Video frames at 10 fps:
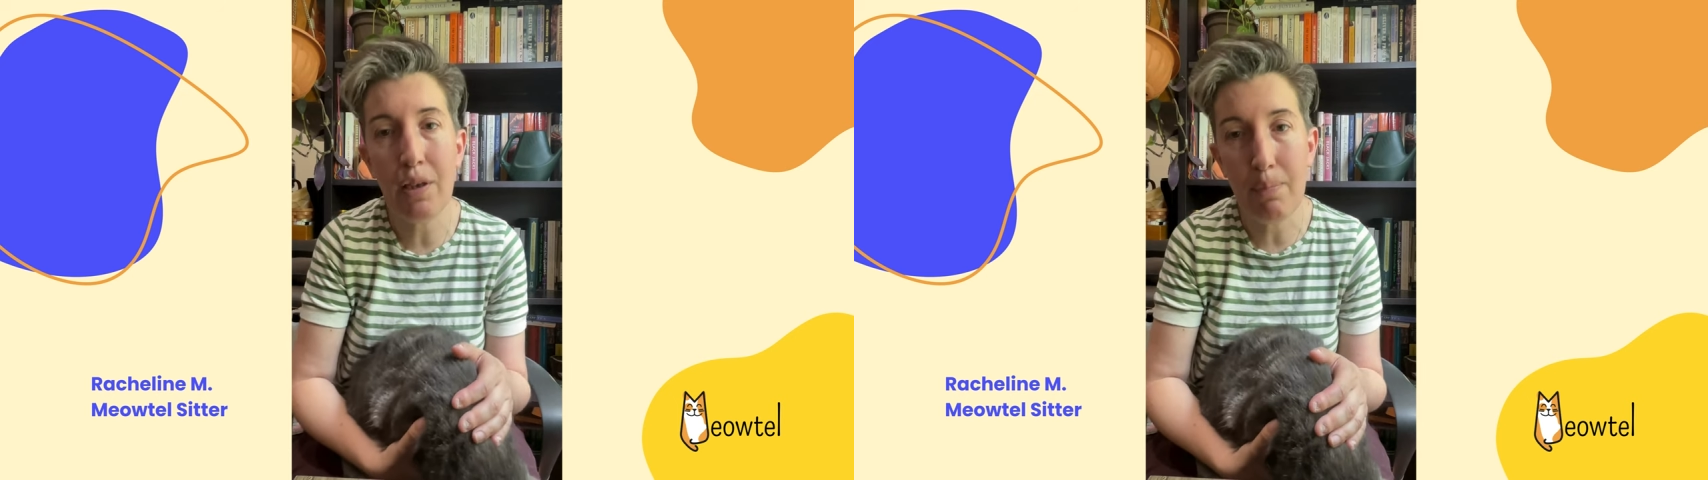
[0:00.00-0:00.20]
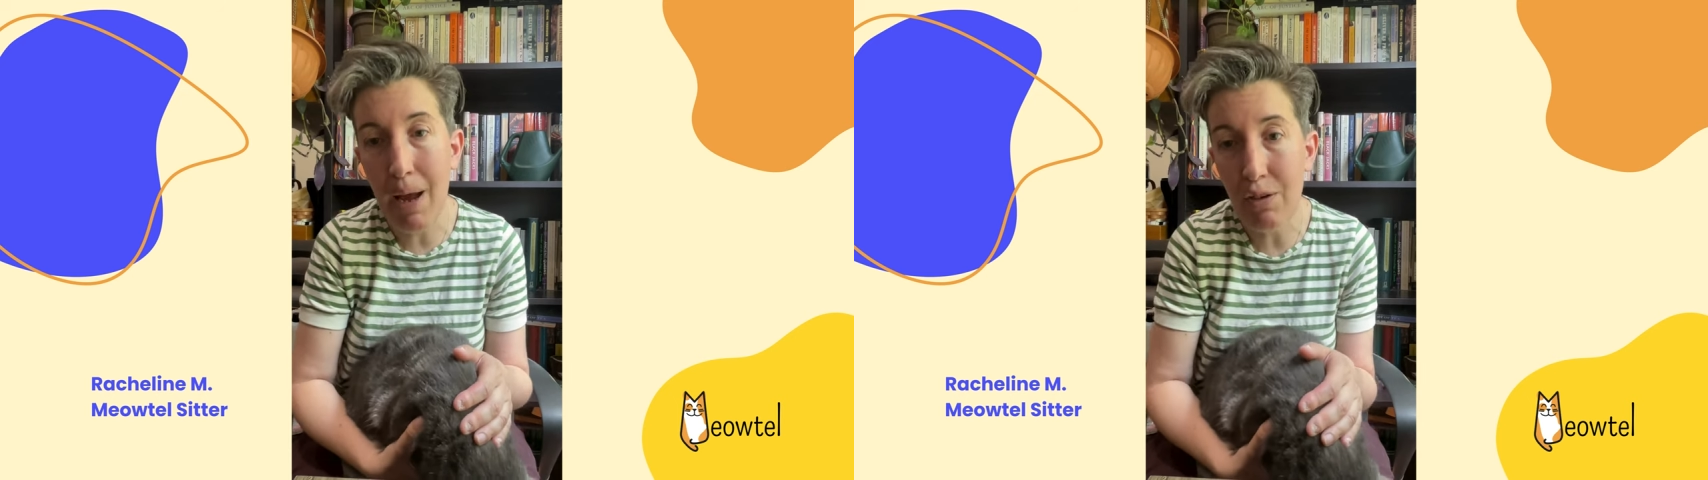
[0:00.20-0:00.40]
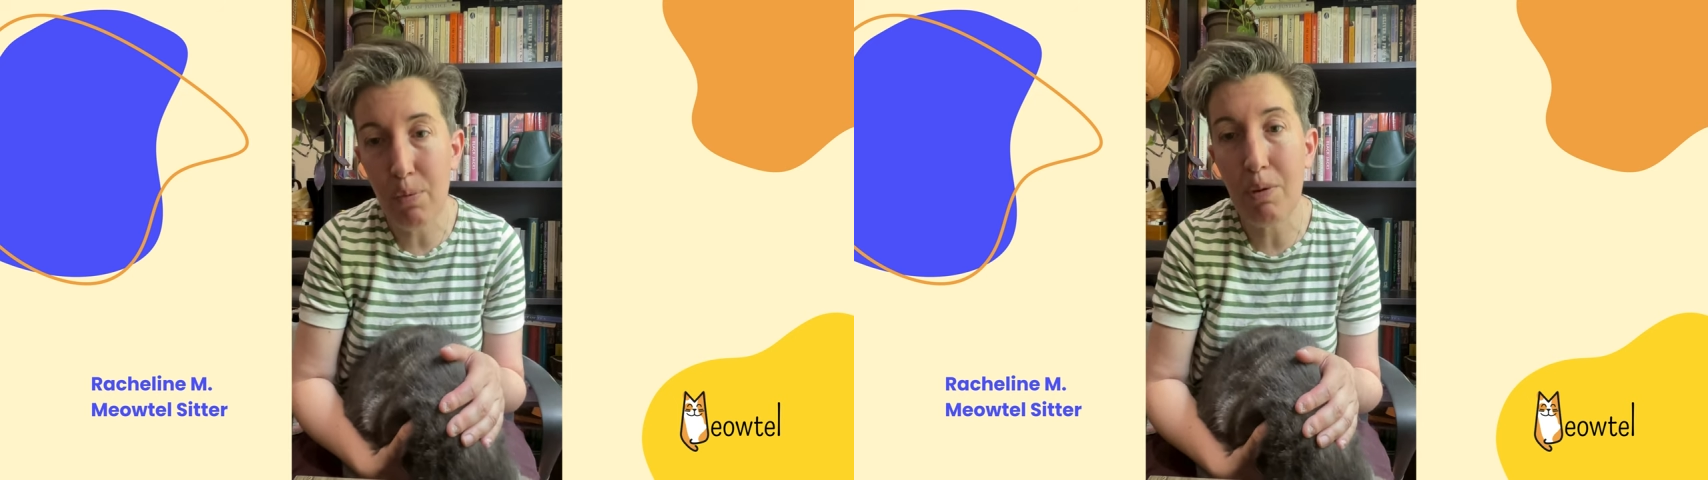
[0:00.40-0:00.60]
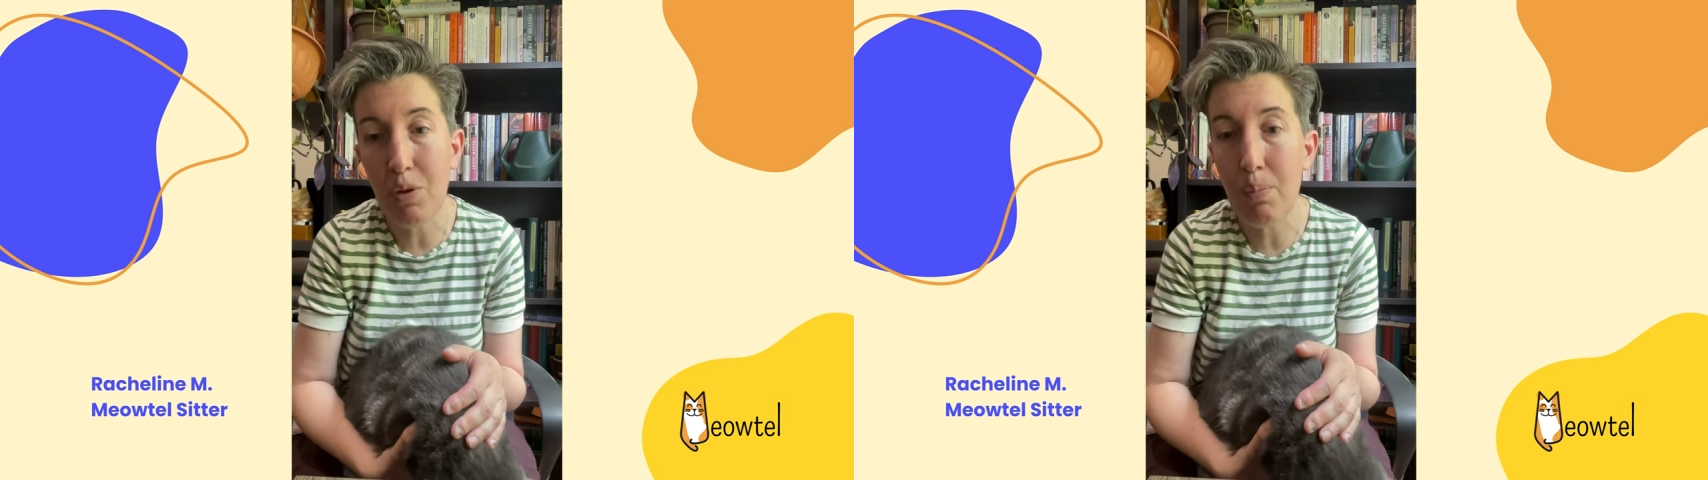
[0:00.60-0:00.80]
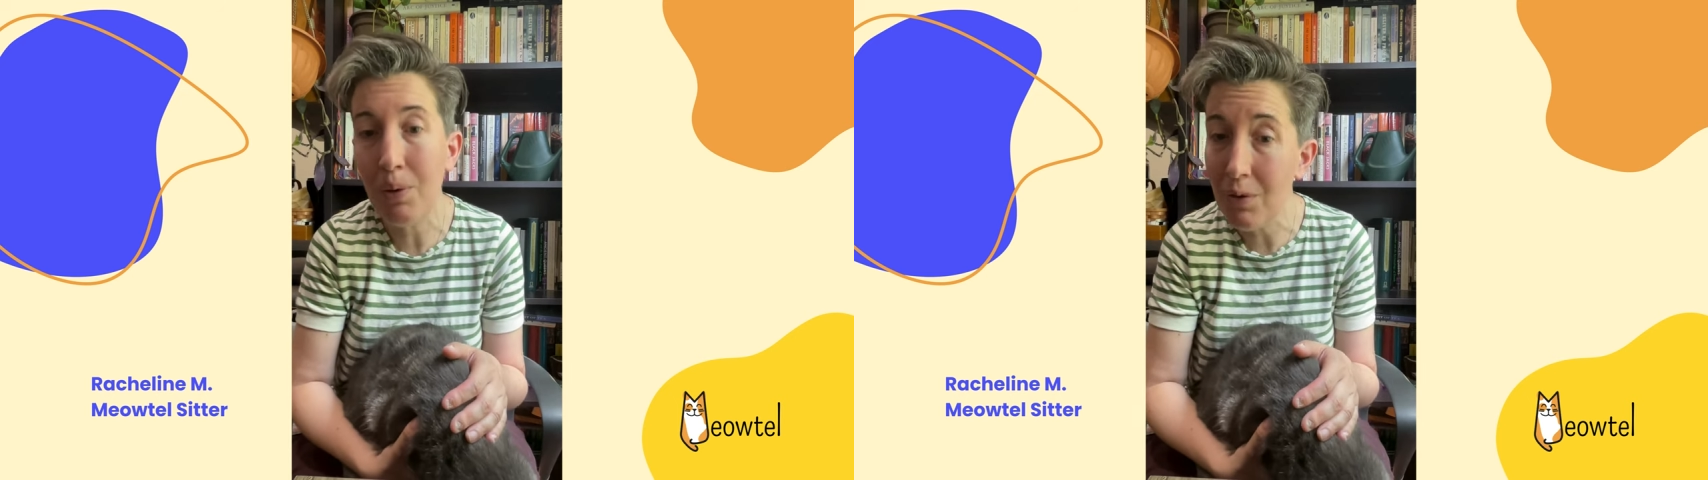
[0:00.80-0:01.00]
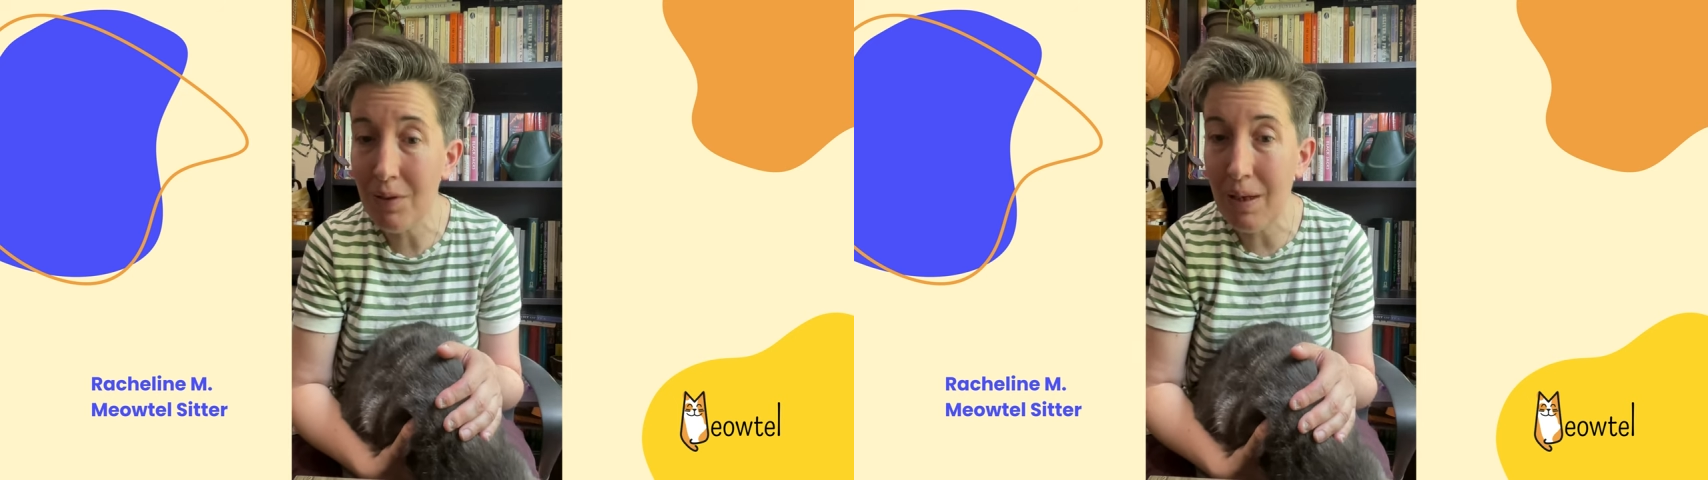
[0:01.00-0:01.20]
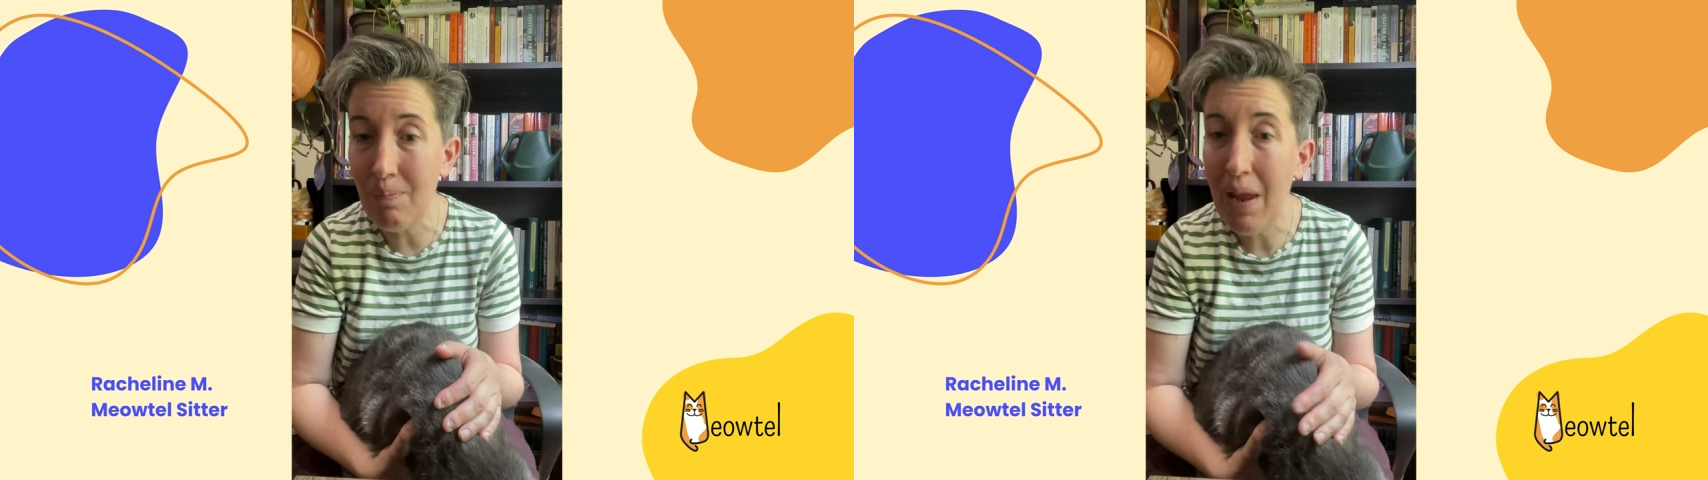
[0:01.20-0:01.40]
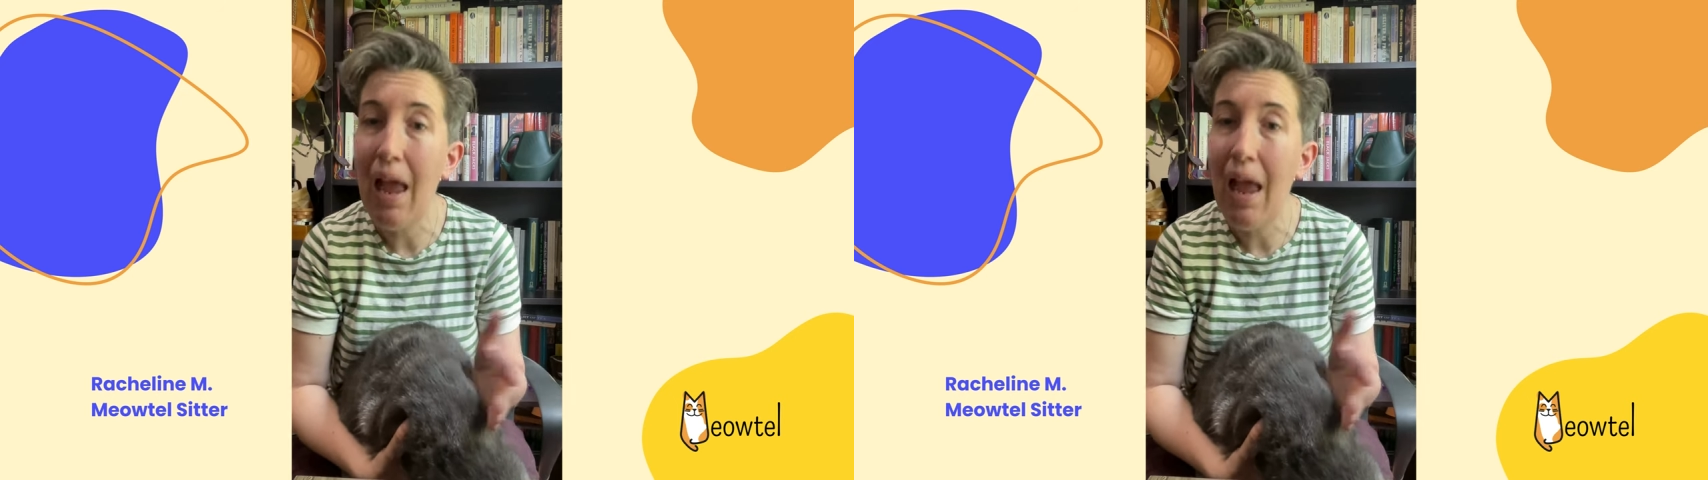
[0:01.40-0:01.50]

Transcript: expect from a new person,